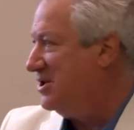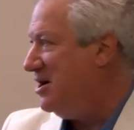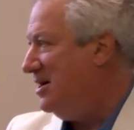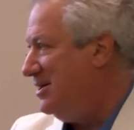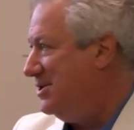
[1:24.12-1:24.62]

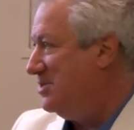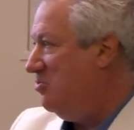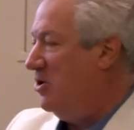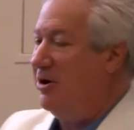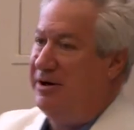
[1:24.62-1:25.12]
guys
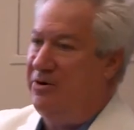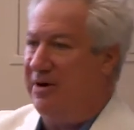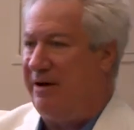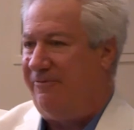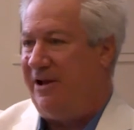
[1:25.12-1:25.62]
were, and you
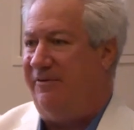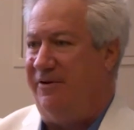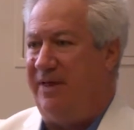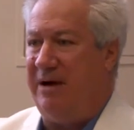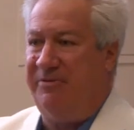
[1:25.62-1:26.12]
got a flavor
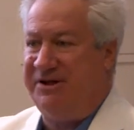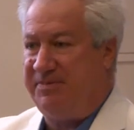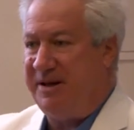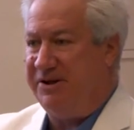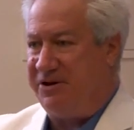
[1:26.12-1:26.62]
of that with
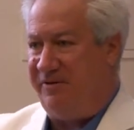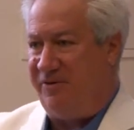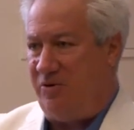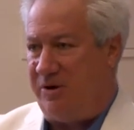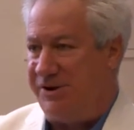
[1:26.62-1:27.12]
Spencer,
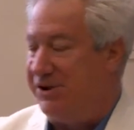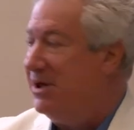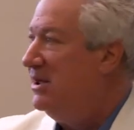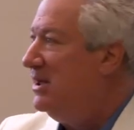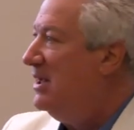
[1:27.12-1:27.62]
of course,
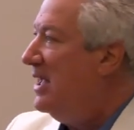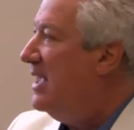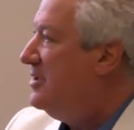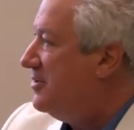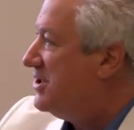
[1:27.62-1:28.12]

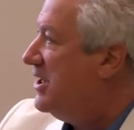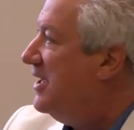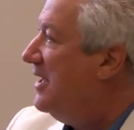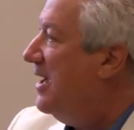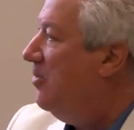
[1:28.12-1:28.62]
and you'll see
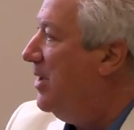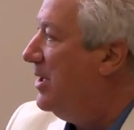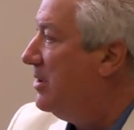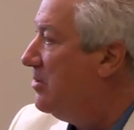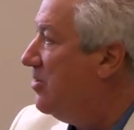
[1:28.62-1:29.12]
it now
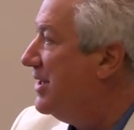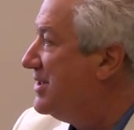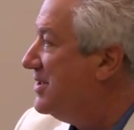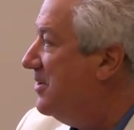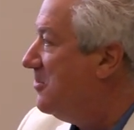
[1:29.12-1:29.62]
with Chris.
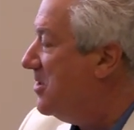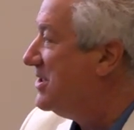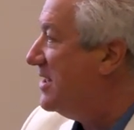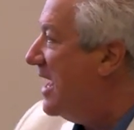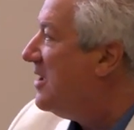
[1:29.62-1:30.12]
So
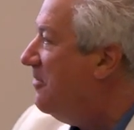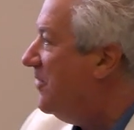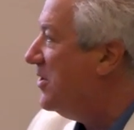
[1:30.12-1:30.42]
Chris, thank you for